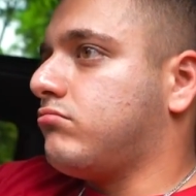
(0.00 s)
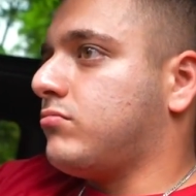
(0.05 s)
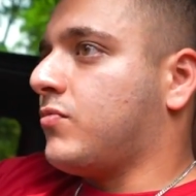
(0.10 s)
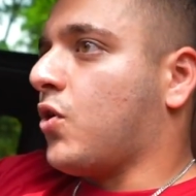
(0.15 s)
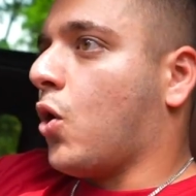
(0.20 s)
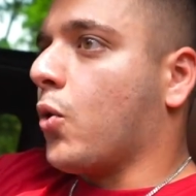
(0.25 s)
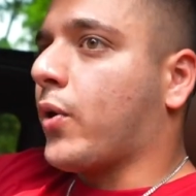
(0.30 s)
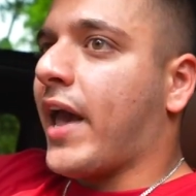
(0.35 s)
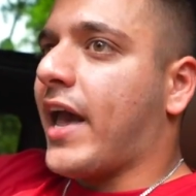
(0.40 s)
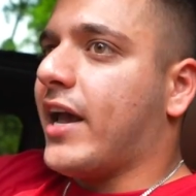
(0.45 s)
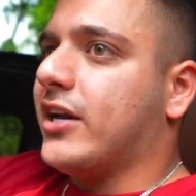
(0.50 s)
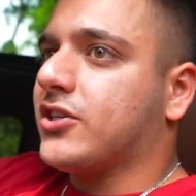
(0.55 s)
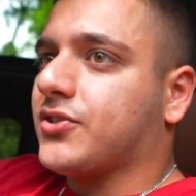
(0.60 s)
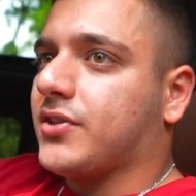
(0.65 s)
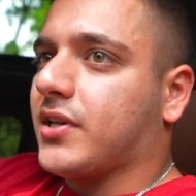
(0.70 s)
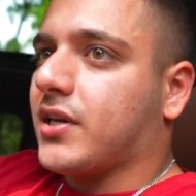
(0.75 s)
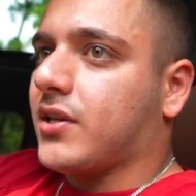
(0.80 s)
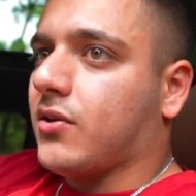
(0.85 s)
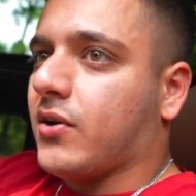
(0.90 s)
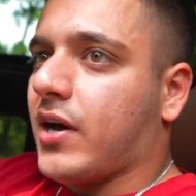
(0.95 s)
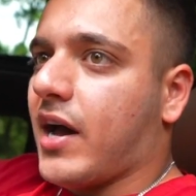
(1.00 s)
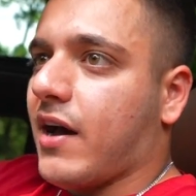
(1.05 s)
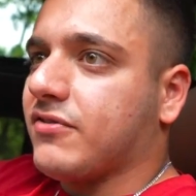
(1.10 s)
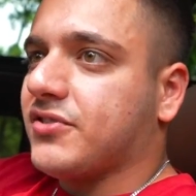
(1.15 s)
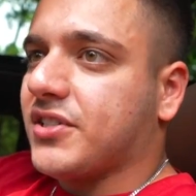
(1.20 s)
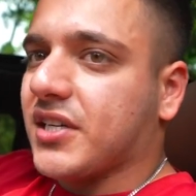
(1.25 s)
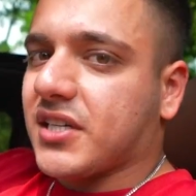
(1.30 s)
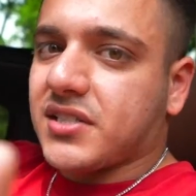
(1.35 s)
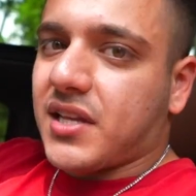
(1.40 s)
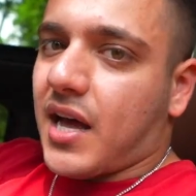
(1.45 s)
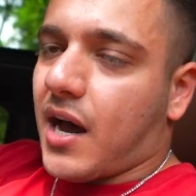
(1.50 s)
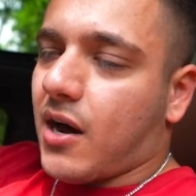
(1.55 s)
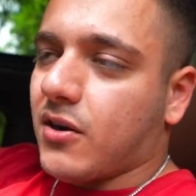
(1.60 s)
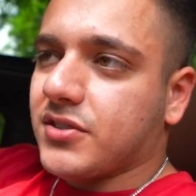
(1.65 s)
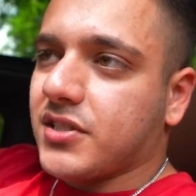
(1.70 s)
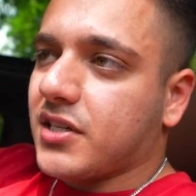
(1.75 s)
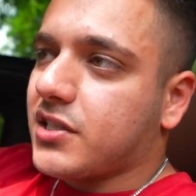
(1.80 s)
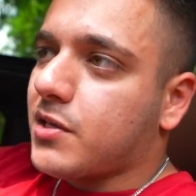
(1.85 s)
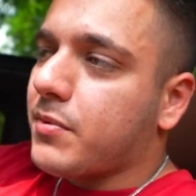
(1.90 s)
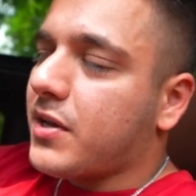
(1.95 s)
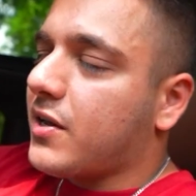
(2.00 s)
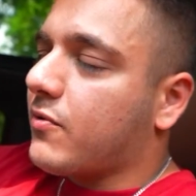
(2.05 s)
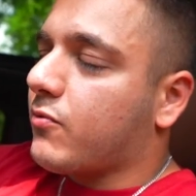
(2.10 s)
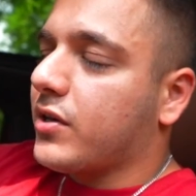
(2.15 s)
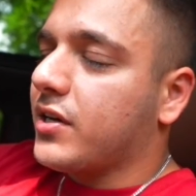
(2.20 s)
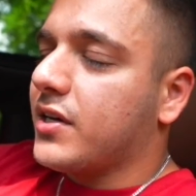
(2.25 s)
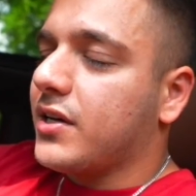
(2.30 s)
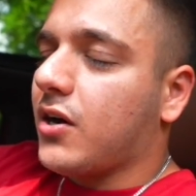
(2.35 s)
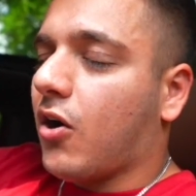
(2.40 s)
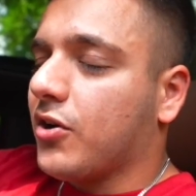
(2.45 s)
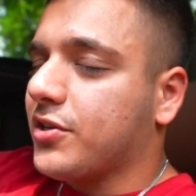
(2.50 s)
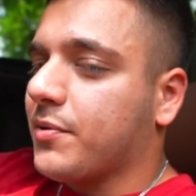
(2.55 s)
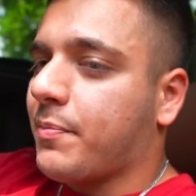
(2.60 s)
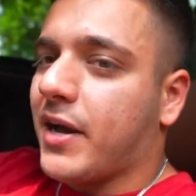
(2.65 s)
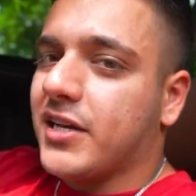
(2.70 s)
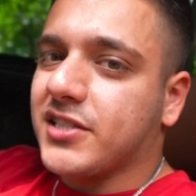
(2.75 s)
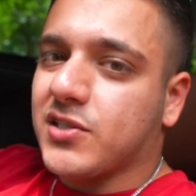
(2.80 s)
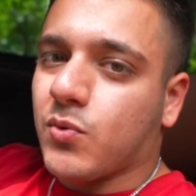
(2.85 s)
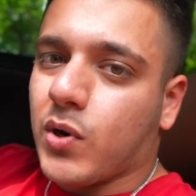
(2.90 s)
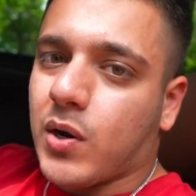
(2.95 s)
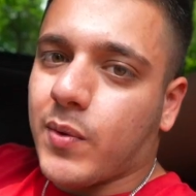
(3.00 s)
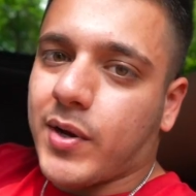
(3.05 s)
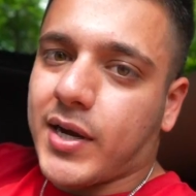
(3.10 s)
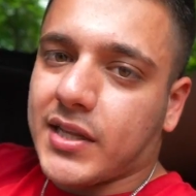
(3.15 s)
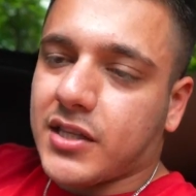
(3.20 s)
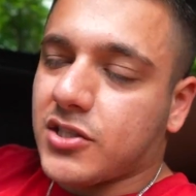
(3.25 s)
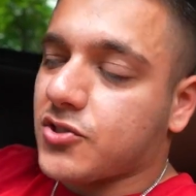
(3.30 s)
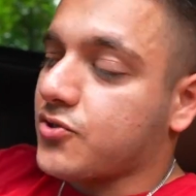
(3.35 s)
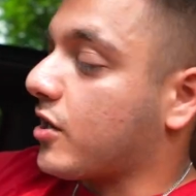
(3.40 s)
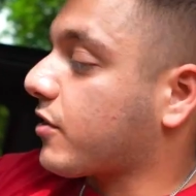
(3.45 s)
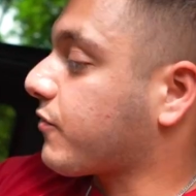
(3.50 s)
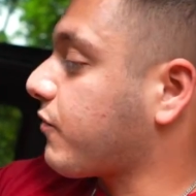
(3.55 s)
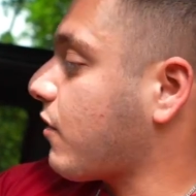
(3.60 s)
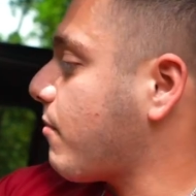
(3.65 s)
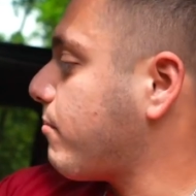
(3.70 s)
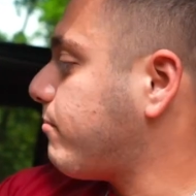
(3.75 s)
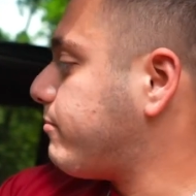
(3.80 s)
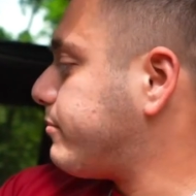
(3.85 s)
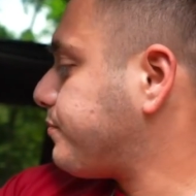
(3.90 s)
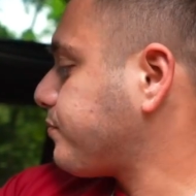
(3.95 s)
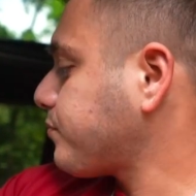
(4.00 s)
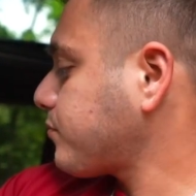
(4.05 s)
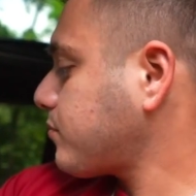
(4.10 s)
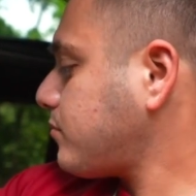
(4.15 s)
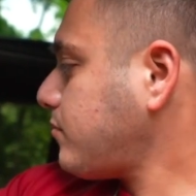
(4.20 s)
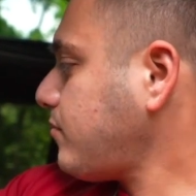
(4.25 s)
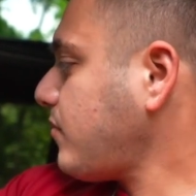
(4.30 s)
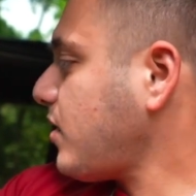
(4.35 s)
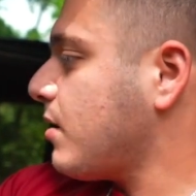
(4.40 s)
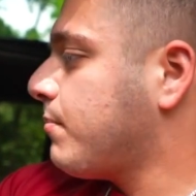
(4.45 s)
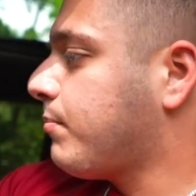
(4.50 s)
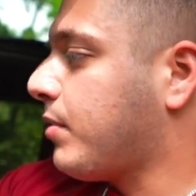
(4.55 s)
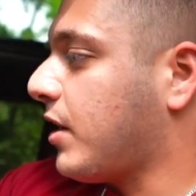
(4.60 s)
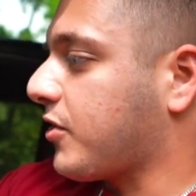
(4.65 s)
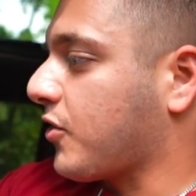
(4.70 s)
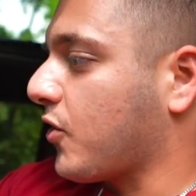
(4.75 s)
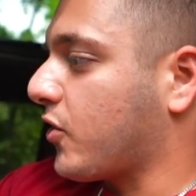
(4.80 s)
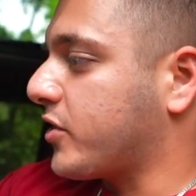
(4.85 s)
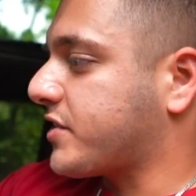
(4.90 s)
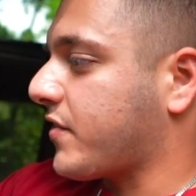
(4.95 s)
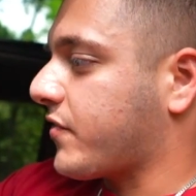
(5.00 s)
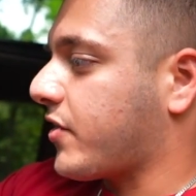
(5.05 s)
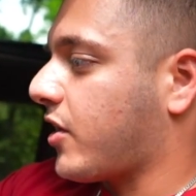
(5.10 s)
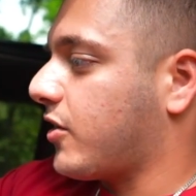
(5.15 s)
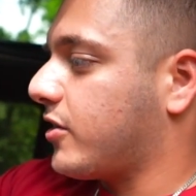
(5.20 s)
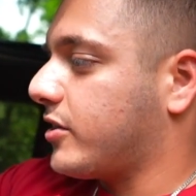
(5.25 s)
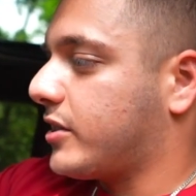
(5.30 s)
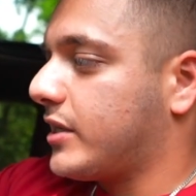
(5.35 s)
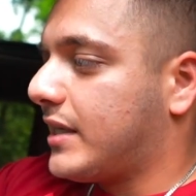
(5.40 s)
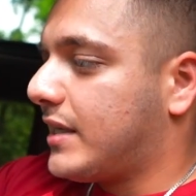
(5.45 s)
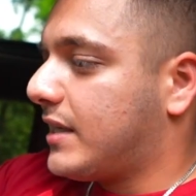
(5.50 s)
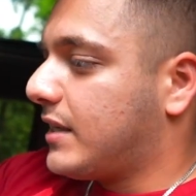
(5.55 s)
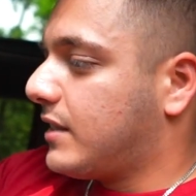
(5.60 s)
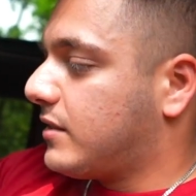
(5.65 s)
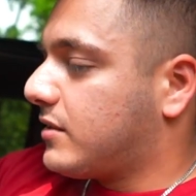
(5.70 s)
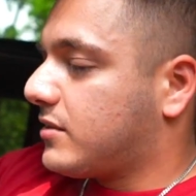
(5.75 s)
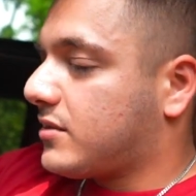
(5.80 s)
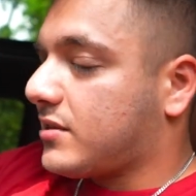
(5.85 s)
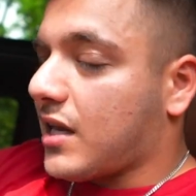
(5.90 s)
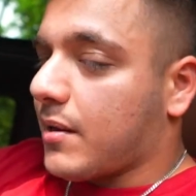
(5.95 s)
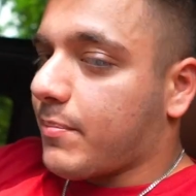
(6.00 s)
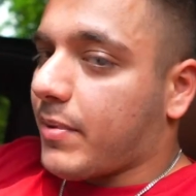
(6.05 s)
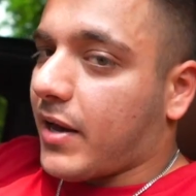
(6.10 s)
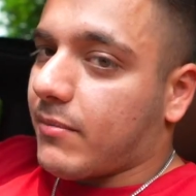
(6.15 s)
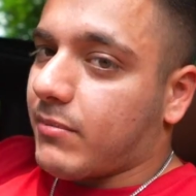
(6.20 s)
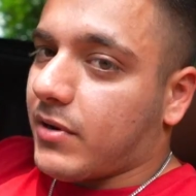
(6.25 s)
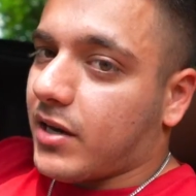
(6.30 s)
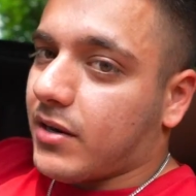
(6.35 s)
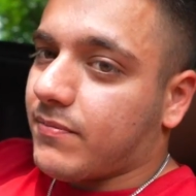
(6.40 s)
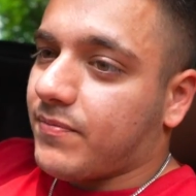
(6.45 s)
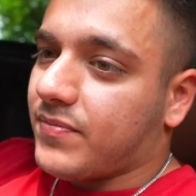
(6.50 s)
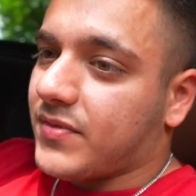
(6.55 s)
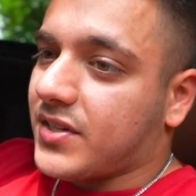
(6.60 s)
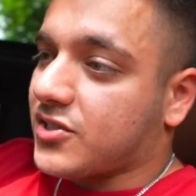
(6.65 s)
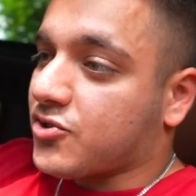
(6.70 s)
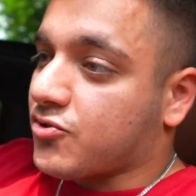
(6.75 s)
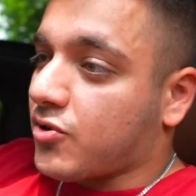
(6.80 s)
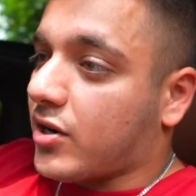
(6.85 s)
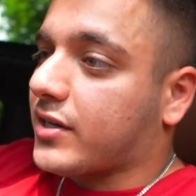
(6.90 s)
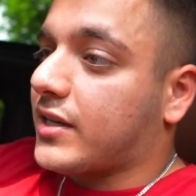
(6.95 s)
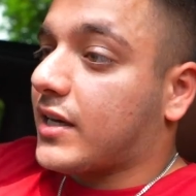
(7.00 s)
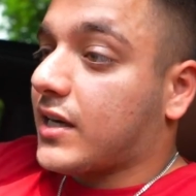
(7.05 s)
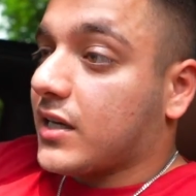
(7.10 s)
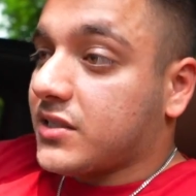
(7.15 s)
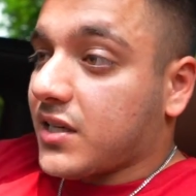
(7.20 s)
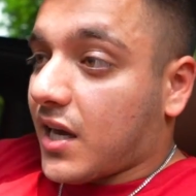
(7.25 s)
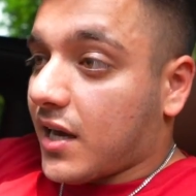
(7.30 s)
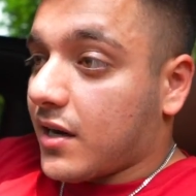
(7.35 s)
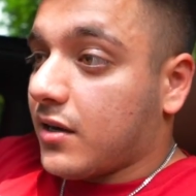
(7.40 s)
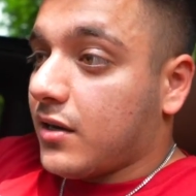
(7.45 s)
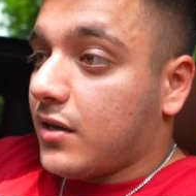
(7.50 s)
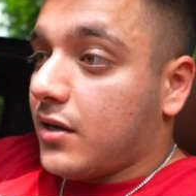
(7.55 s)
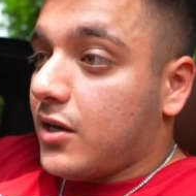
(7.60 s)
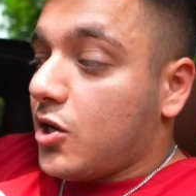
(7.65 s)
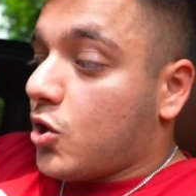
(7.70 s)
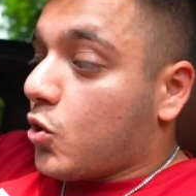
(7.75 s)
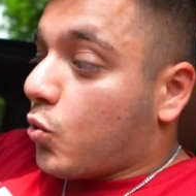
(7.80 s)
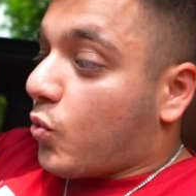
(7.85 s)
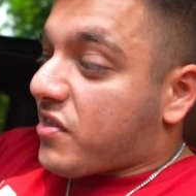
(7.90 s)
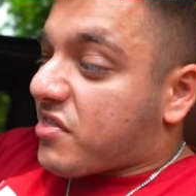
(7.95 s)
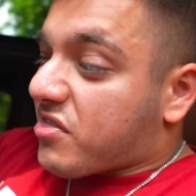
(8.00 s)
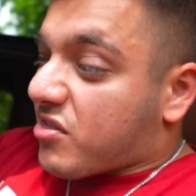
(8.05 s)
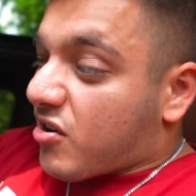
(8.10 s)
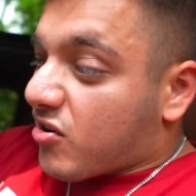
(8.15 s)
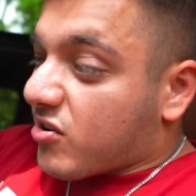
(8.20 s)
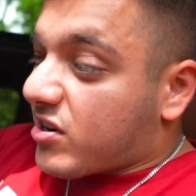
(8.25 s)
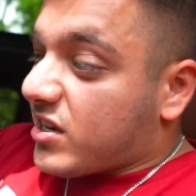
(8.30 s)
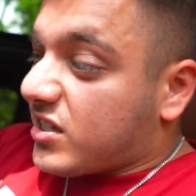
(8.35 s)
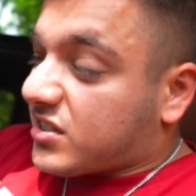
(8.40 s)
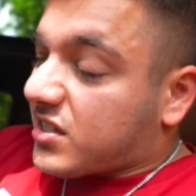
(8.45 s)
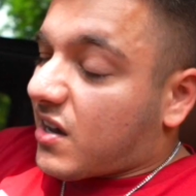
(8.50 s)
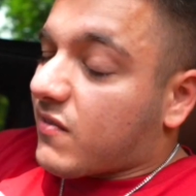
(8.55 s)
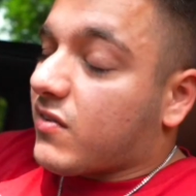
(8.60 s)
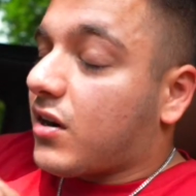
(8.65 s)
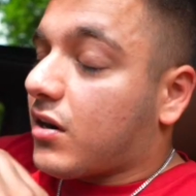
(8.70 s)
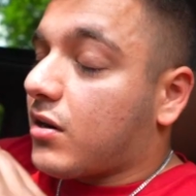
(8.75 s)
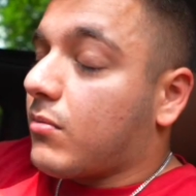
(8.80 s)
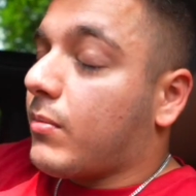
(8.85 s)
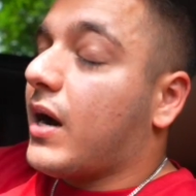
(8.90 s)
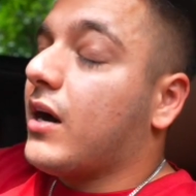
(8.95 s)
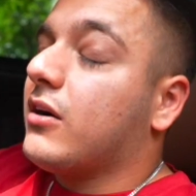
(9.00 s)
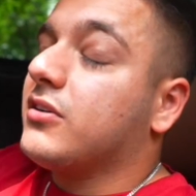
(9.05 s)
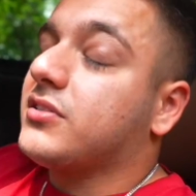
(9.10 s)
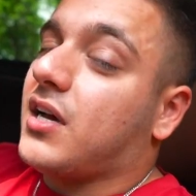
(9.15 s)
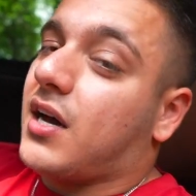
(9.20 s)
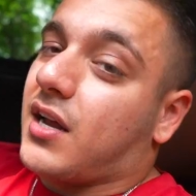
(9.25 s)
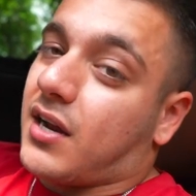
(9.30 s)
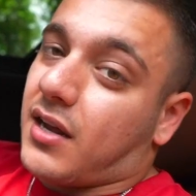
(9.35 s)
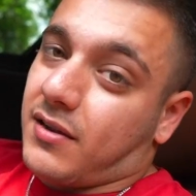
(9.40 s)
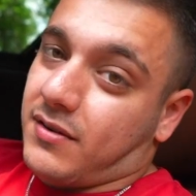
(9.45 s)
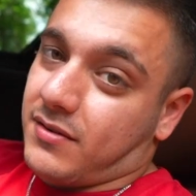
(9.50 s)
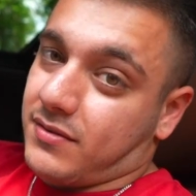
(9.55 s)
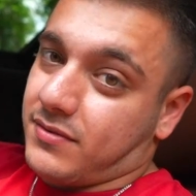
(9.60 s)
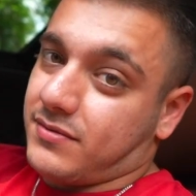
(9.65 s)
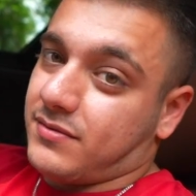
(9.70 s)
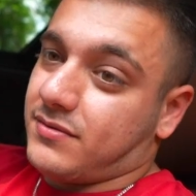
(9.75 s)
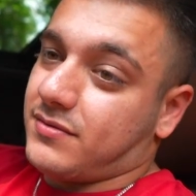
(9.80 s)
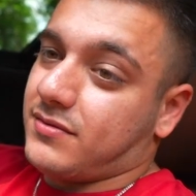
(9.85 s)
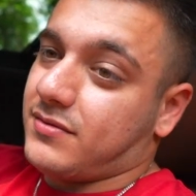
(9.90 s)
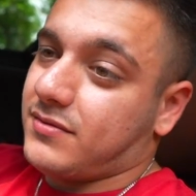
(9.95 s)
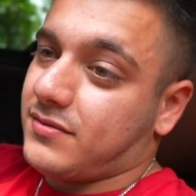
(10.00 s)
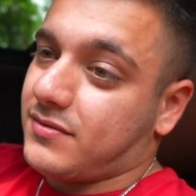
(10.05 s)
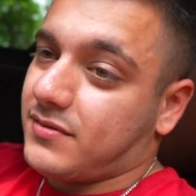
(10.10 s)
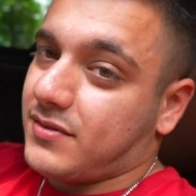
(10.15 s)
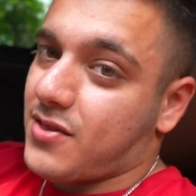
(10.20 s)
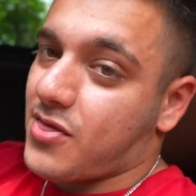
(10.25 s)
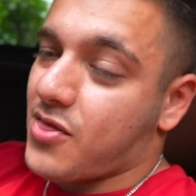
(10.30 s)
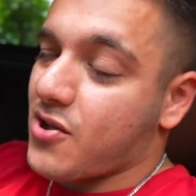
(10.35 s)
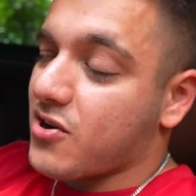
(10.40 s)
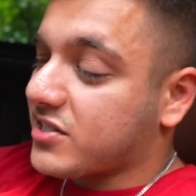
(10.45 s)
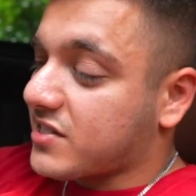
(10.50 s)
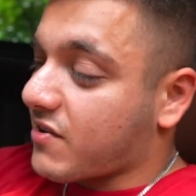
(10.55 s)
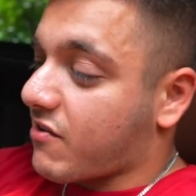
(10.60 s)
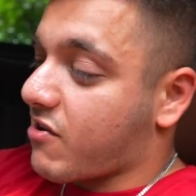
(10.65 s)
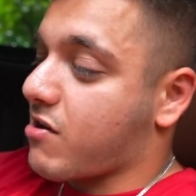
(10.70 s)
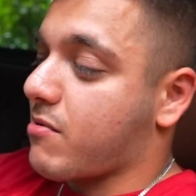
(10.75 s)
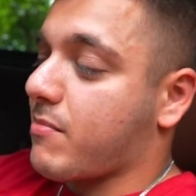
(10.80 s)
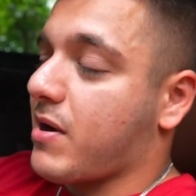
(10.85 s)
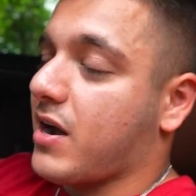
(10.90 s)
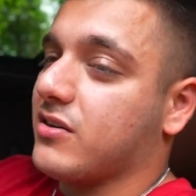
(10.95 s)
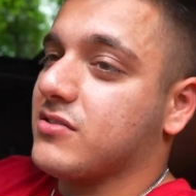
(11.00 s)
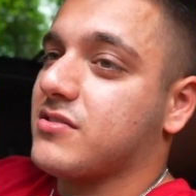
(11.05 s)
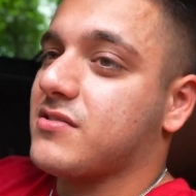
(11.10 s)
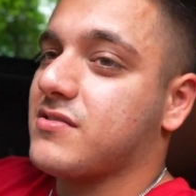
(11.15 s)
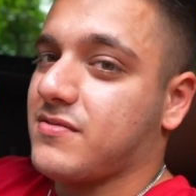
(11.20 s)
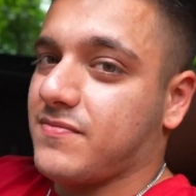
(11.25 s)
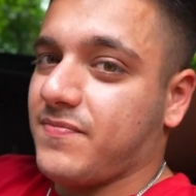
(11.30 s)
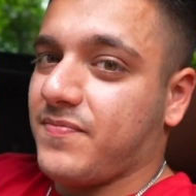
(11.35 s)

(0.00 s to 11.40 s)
Occasionally they'll have 6,000. It really all depends on where we got the truck from. But 3,700, not bad, man. This truck, like I said, with 3,700 miles on it, 3,700 miles.